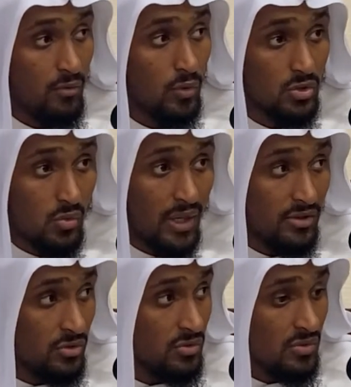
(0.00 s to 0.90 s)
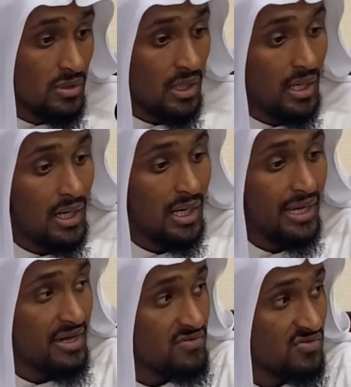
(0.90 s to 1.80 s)
What do? I
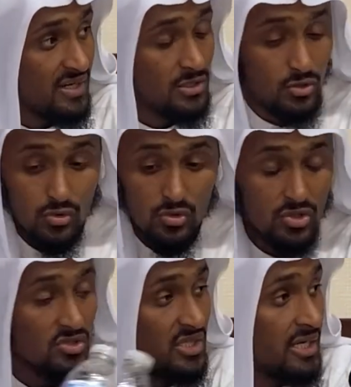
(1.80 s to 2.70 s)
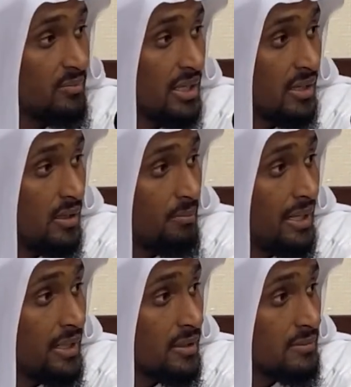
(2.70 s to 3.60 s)
have a right to also take my car
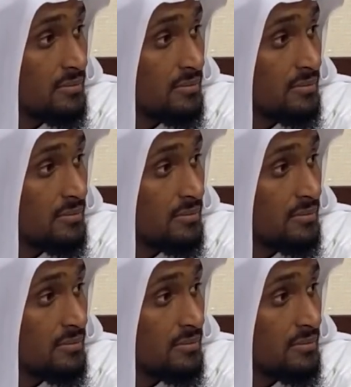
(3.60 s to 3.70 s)
back.